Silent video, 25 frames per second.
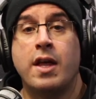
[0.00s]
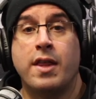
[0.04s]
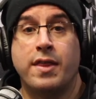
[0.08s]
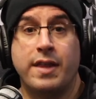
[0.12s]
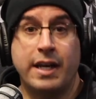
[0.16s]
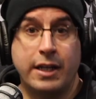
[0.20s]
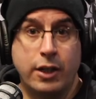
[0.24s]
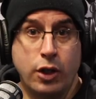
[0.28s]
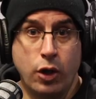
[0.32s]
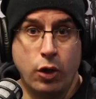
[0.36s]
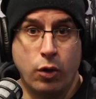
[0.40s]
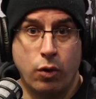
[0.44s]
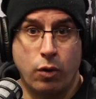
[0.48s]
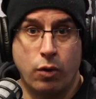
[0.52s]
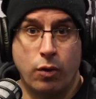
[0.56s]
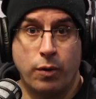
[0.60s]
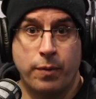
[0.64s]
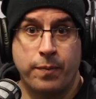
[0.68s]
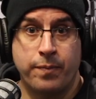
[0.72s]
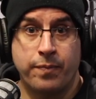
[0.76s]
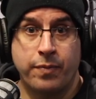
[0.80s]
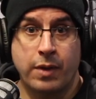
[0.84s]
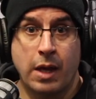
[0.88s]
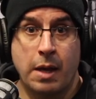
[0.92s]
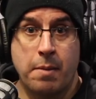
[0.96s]
than you.
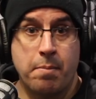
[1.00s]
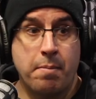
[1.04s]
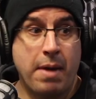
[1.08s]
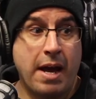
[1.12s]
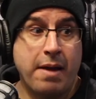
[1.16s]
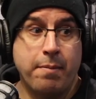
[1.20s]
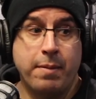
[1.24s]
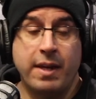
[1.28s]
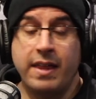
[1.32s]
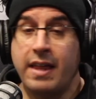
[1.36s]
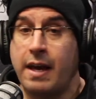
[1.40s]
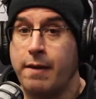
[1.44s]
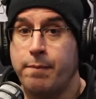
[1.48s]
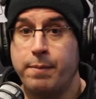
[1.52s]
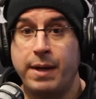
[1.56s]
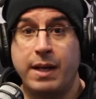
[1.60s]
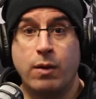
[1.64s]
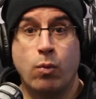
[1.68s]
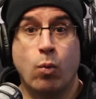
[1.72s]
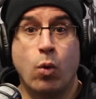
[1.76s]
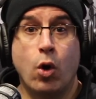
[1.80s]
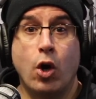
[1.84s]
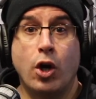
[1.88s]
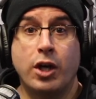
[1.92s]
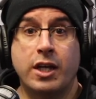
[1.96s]
Maybe they've
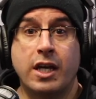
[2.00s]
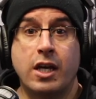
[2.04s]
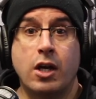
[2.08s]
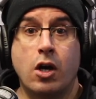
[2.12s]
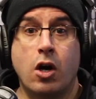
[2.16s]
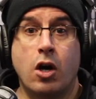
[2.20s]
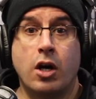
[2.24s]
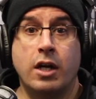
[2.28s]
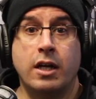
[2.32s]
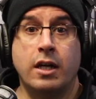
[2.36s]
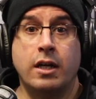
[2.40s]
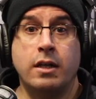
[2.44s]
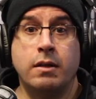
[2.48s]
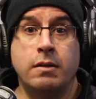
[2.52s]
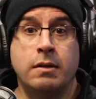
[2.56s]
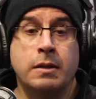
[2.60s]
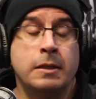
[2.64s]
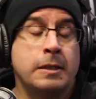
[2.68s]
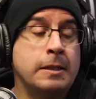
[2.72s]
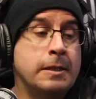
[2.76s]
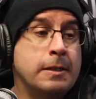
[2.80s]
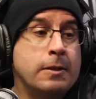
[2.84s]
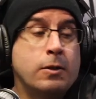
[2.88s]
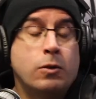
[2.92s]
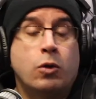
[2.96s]
been working on it,
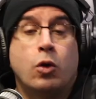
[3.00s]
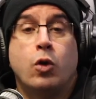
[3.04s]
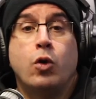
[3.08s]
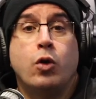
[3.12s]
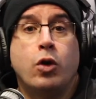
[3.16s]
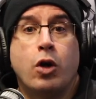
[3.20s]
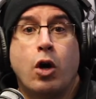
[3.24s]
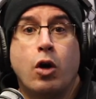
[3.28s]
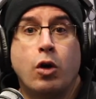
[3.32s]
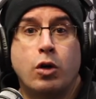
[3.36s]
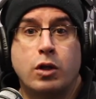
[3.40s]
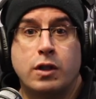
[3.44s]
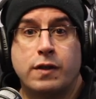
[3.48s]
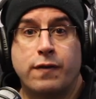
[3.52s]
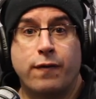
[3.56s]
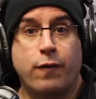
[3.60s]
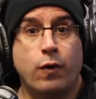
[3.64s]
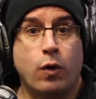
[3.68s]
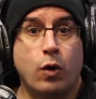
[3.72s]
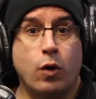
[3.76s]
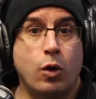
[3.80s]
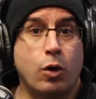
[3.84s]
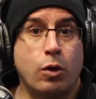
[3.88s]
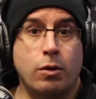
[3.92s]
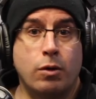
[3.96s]
who knows,
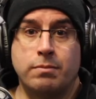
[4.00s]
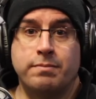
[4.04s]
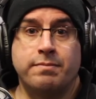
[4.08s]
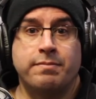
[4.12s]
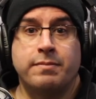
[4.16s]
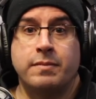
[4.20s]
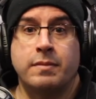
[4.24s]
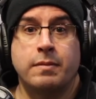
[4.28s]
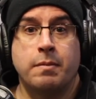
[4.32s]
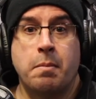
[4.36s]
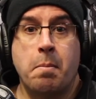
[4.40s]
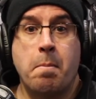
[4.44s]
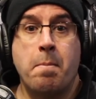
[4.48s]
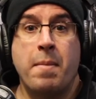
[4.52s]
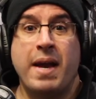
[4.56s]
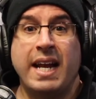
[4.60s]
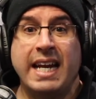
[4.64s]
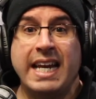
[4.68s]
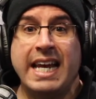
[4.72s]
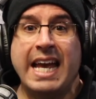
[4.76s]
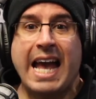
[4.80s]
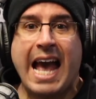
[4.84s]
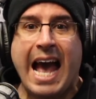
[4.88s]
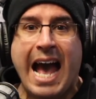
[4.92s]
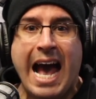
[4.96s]
for
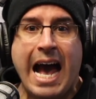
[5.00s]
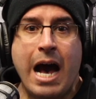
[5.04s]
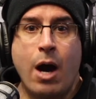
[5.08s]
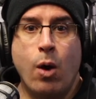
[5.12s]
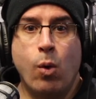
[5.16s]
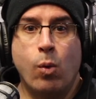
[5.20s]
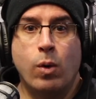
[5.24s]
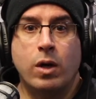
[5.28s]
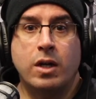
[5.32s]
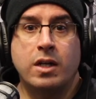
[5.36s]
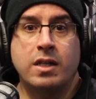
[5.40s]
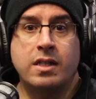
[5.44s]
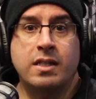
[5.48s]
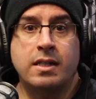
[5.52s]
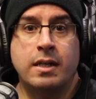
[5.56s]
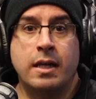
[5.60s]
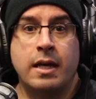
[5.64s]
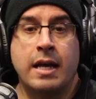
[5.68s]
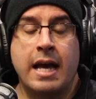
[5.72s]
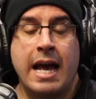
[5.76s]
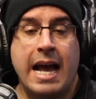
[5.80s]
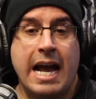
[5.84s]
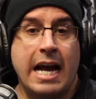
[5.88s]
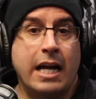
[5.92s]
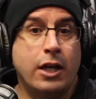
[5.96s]
many hours
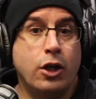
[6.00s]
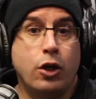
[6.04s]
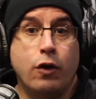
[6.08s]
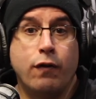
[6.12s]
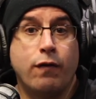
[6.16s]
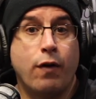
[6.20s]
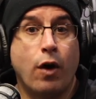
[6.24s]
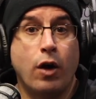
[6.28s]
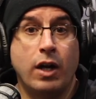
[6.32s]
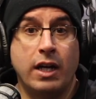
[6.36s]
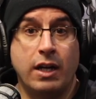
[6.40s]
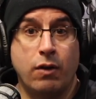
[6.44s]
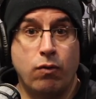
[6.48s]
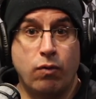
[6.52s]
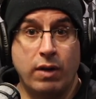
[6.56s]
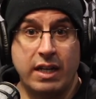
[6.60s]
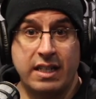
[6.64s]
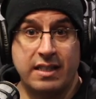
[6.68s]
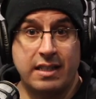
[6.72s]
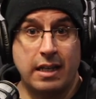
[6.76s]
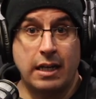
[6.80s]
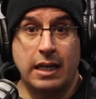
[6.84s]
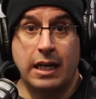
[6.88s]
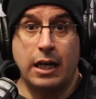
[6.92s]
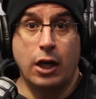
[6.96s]
and you've only
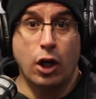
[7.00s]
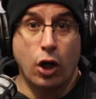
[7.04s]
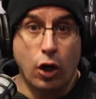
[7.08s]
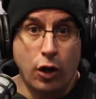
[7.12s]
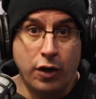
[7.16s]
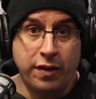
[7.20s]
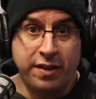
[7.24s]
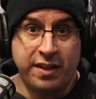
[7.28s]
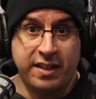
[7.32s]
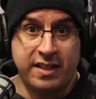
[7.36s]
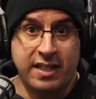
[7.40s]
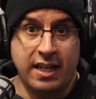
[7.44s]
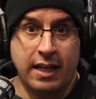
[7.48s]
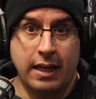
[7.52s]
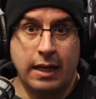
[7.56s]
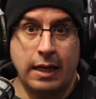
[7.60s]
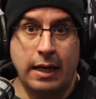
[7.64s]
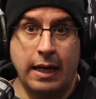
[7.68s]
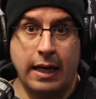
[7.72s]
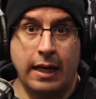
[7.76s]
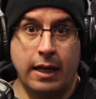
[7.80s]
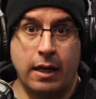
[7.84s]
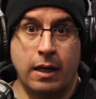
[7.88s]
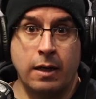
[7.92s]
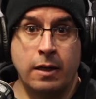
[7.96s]
recently learned the
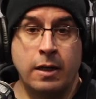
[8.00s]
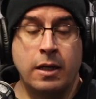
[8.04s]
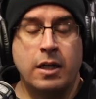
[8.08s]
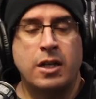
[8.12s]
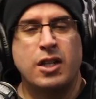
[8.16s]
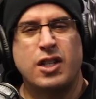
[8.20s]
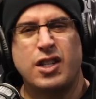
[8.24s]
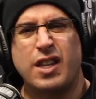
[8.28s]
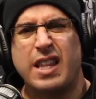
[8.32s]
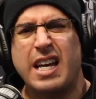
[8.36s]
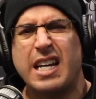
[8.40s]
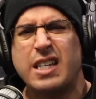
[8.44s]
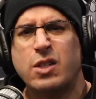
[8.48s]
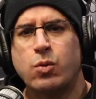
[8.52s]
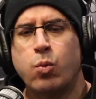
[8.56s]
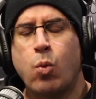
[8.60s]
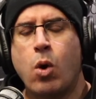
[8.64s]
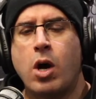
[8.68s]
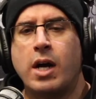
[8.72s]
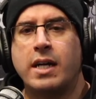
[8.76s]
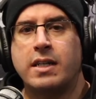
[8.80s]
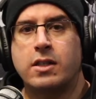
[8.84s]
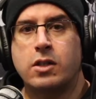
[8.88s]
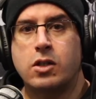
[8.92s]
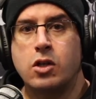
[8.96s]
technique. So that's
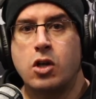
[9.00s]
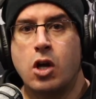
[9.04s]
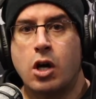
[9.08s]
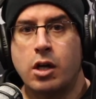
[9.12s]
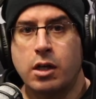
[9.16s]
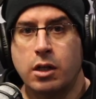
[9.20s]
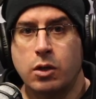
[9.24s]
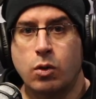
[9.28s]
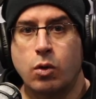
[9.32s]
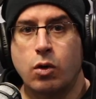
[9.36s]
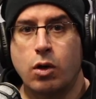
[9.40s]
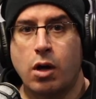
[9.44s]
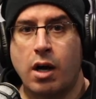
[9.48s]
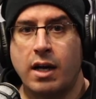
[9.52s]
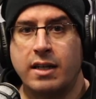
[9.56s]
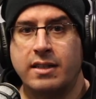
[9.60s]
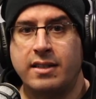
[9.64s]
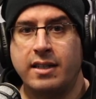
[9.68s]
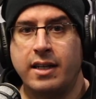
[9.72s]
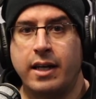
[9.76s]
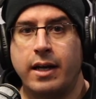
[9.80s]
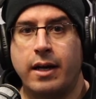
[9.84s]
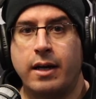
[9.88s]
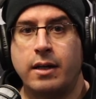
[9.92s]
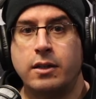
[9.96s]
why it's not a good
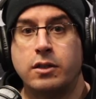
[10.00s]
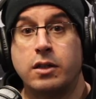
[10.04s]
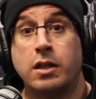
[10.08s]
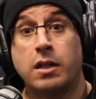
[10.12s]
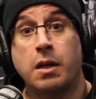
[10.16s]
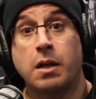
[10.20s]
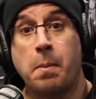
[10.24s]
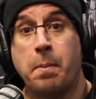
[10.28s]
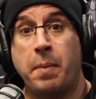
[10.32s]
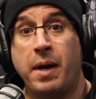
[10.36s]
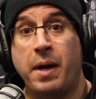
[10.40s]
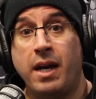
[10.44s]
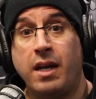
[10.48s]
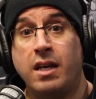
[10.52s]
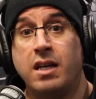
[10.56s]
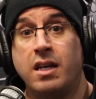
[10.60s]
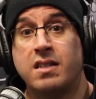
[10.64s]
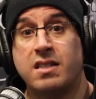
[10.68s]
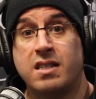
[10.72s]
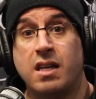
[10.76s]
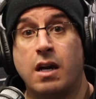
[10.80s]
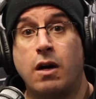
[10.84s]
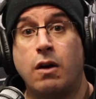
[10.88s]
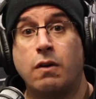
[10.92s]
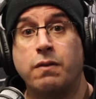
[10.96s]
idea to compare
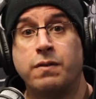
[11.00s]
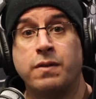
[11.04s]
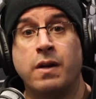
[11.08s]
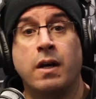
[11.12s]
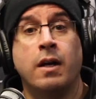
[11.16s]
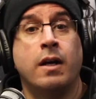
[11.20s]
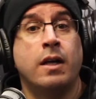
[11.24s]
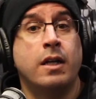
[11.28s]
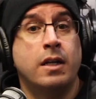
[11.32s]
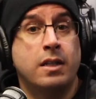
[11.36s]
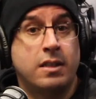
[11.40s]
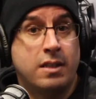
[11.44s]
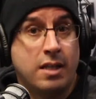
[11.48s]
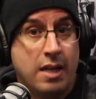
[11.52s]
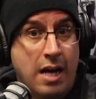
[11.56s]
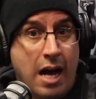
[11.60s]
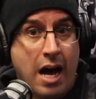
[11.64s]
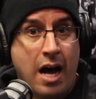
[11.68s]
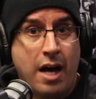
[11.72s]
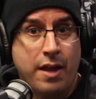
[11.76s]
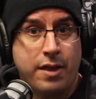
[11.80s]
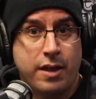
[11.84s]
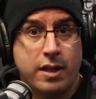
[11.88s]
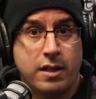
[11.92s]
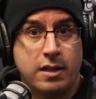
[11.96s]
yourself to
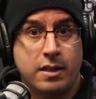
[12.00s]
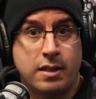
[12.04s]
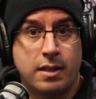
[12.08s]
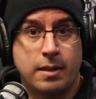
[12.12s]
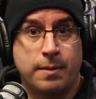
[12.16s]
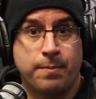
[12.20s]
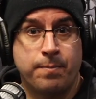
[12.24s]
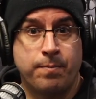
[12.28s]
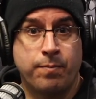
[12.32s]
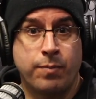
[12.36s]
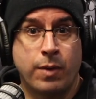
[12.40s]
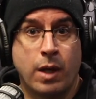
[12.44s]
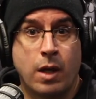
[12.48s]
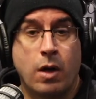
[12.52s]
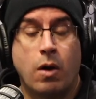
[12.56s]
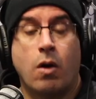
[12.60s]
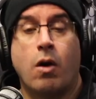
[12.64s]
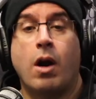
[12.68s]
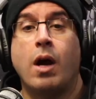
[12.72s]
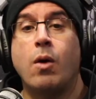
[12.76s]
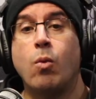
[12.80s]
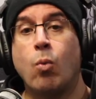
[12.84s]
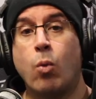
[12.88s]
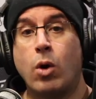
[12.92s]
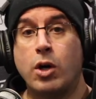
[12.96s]
others. All
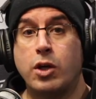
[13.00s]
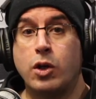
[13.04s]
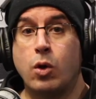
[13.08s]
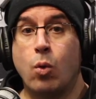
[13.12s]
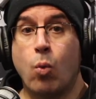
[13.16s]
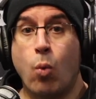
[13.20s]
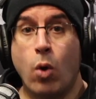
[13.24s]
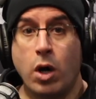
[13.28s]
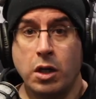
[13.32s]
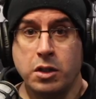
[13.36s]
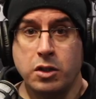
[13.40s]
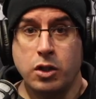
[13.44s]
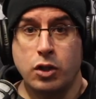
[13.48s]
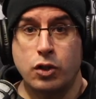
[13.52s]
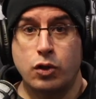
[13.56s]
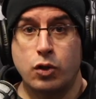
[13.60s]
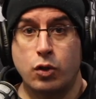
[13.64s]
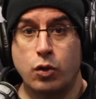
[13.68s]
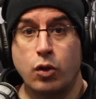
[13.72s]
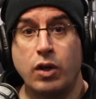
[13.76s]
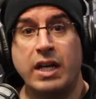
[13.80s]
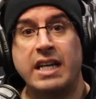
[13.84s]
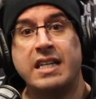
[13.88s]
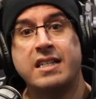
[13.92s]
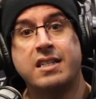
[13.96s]
right, what you want to
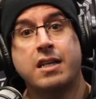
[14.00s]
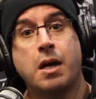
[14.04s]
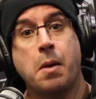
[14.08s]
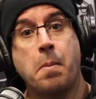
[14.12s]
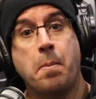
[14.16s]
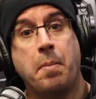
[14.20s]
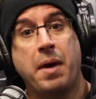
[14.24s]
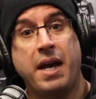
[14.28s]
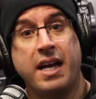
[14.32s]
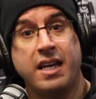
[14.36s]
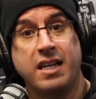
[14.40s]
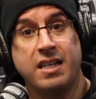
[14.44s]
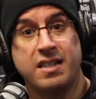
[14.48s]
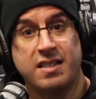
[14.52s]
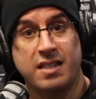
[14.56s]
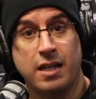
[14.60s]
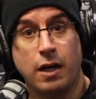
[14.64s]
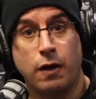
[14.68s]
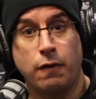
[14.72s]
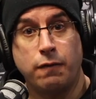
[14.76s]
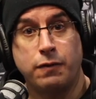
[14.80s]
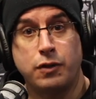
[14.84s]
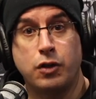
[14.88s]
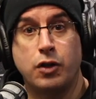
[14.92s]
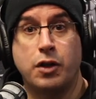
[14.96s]
do is compare
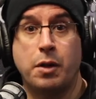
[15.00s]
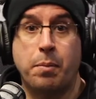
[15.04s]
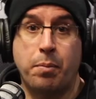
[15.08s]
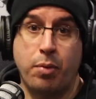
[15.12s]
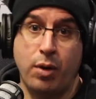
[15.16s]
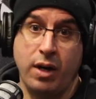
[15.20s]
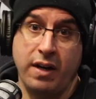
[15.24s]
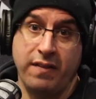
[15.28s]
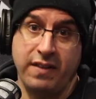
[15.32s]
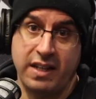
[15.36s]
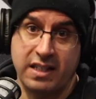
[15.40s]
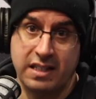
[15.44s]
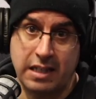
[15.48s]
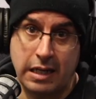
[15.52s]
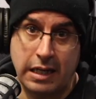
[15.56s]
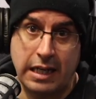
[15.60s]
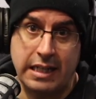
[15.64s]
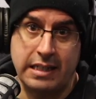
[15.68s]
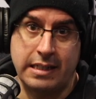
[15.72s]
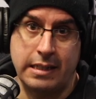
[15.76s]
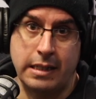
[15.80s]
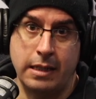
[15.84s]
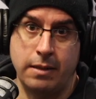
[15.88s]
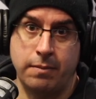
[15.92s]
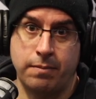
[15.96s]
yourself to the previous
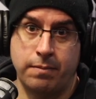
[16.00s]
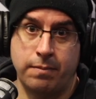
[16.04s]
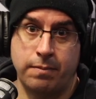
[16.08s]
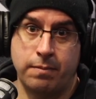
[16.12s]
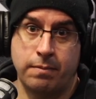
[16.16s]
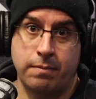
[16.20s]
lesson.